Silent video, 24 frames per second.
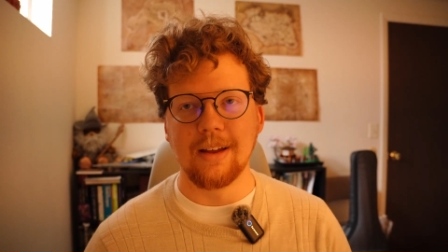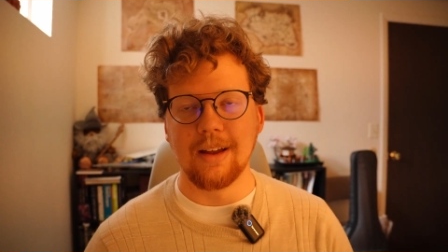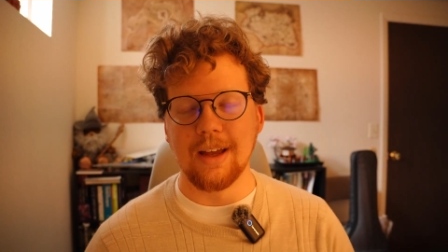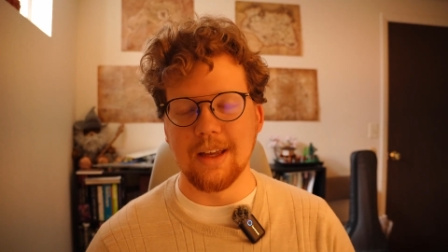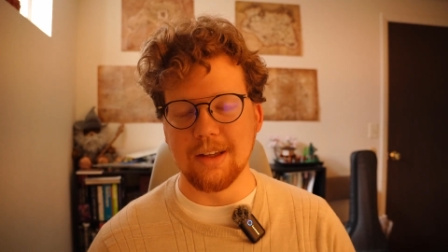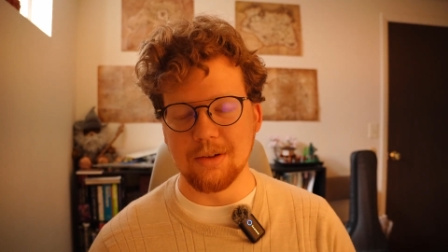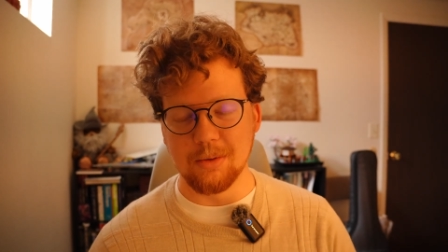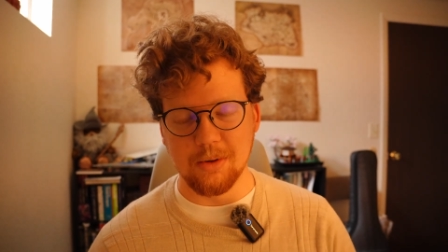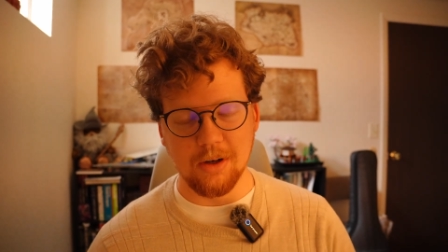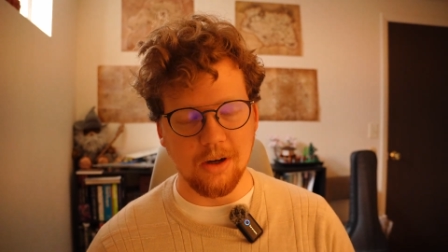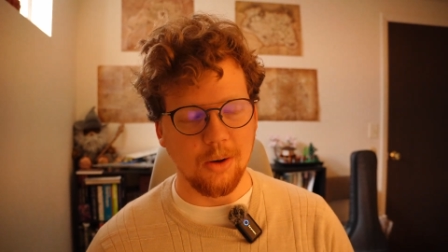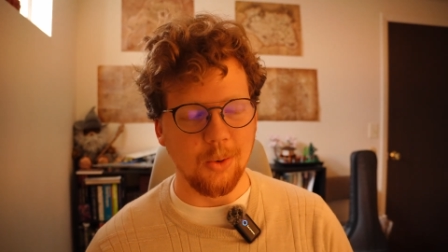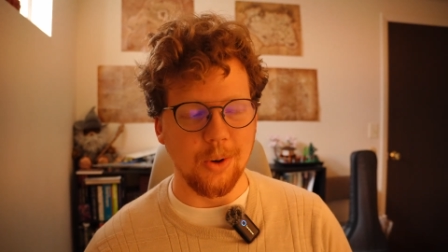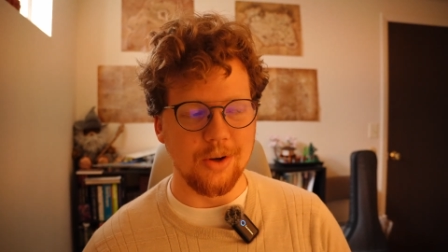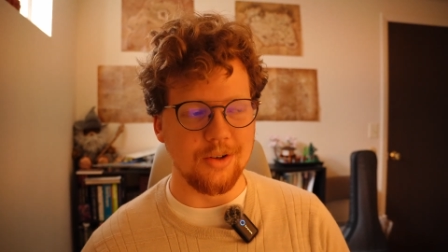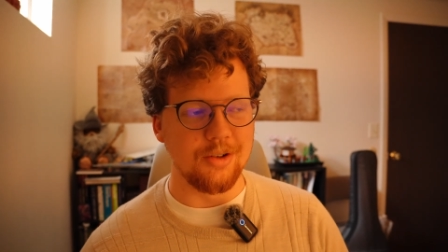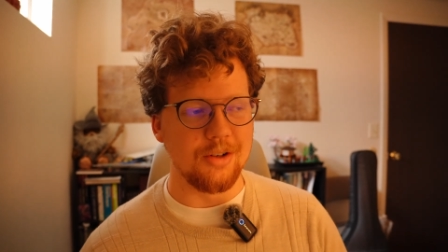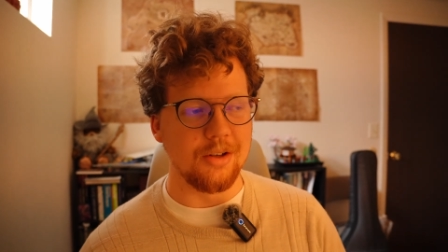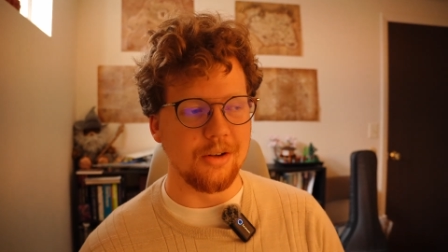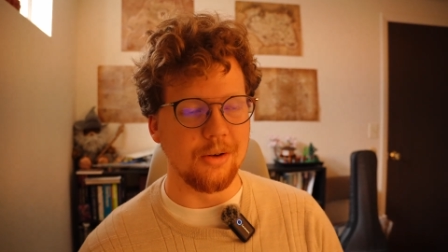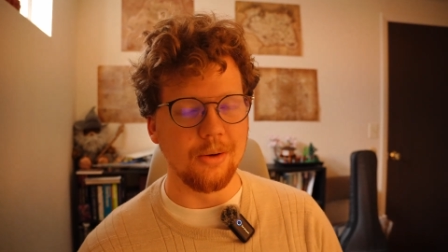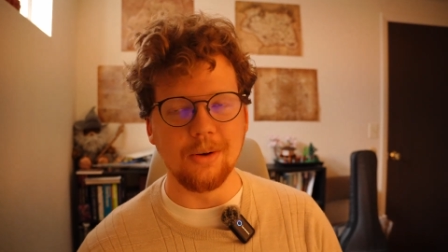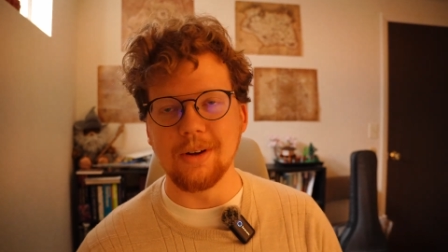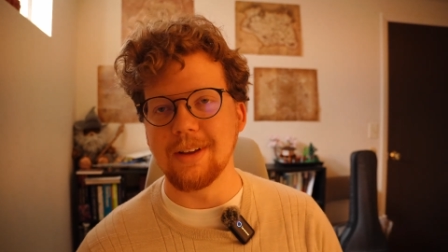as we always
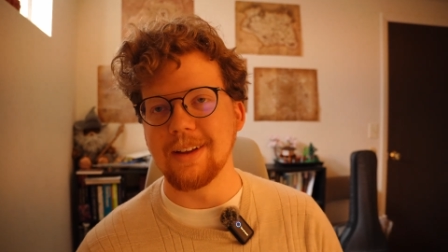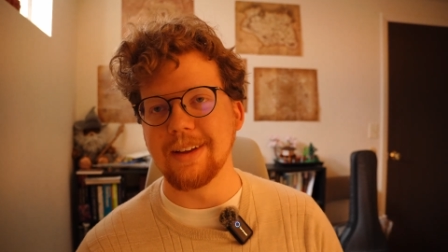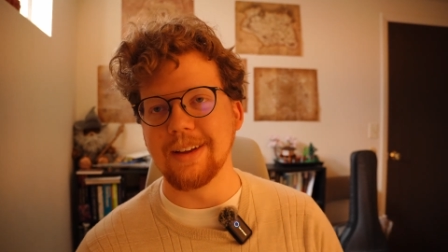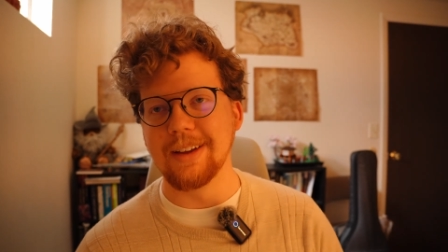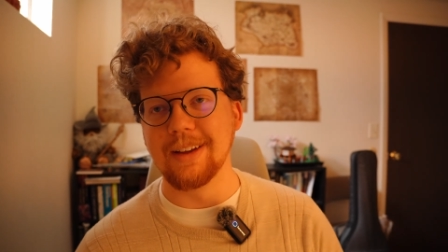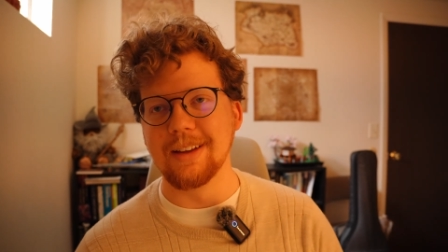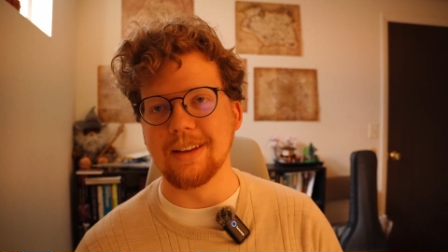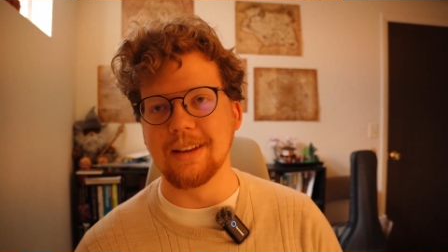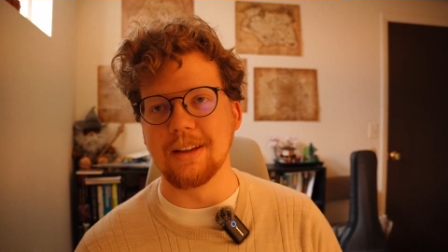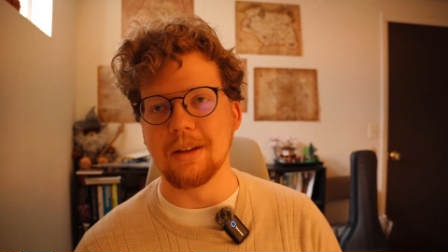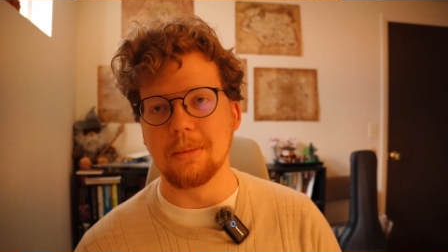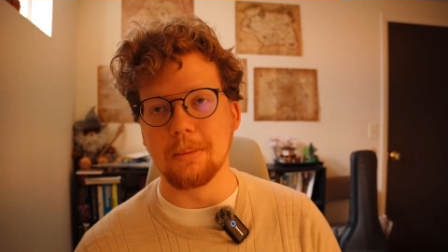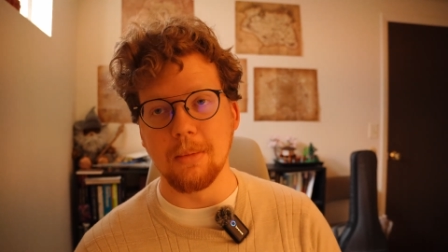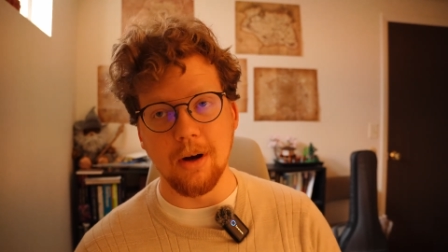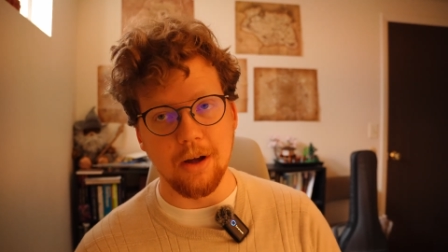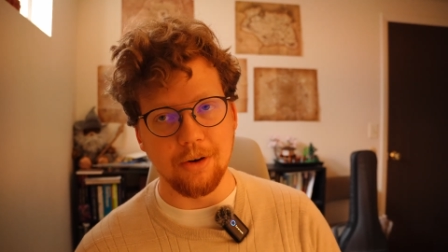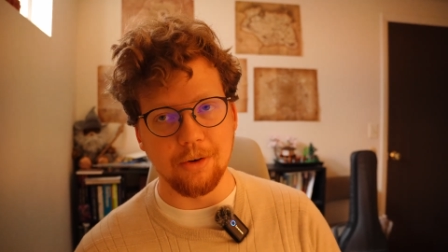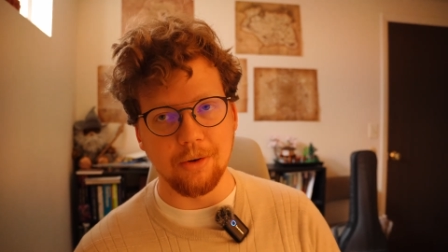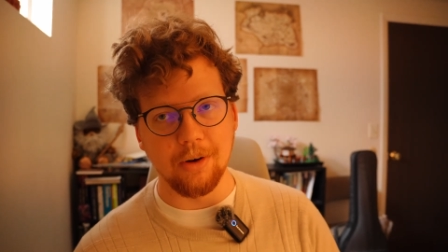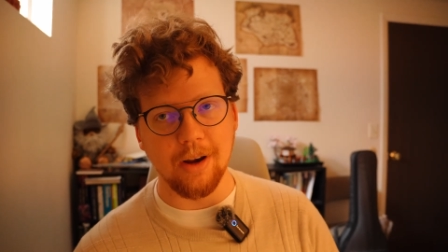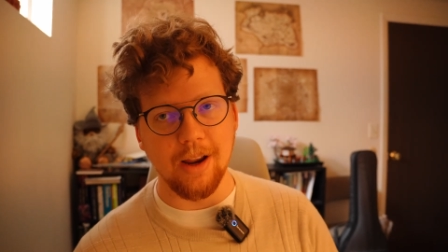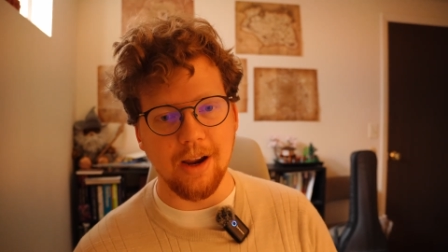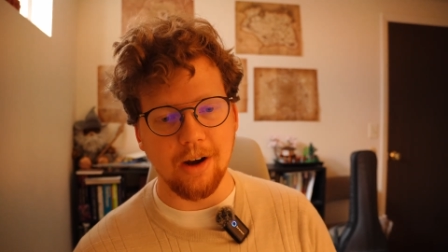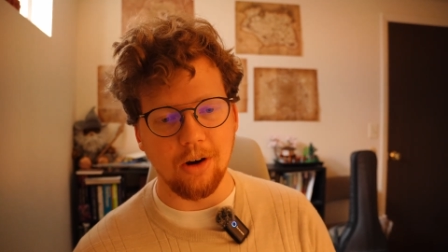do, in the
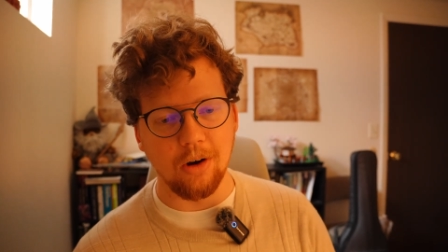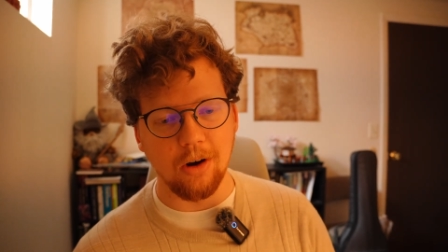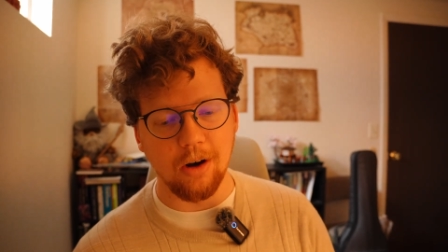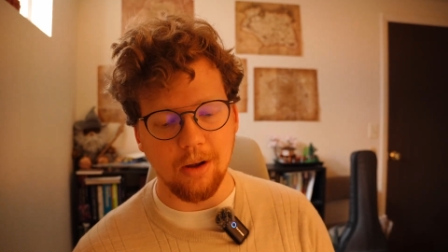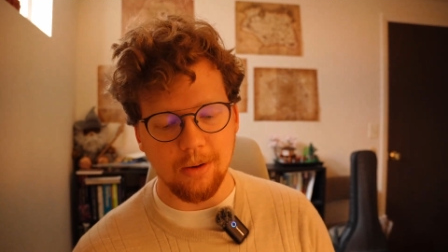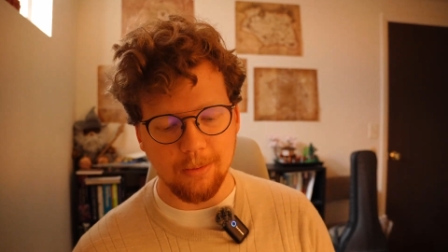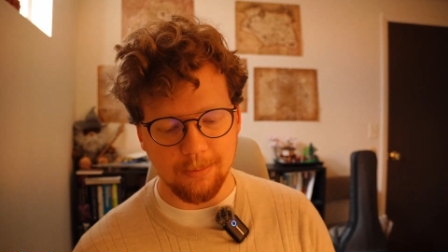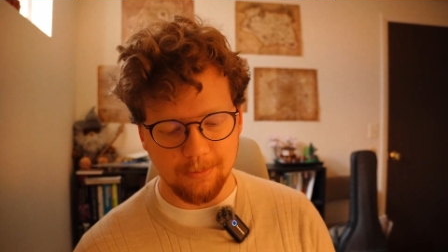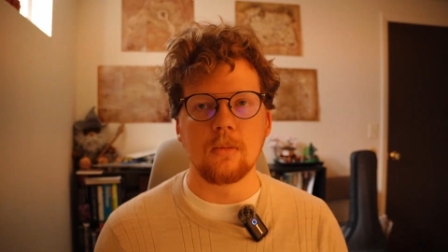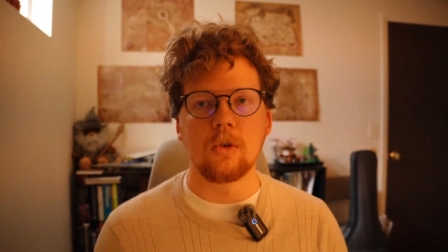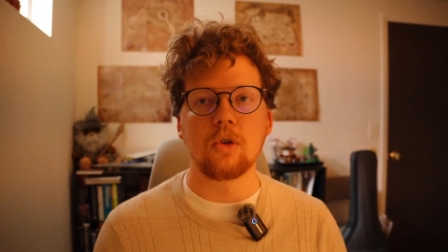modern era.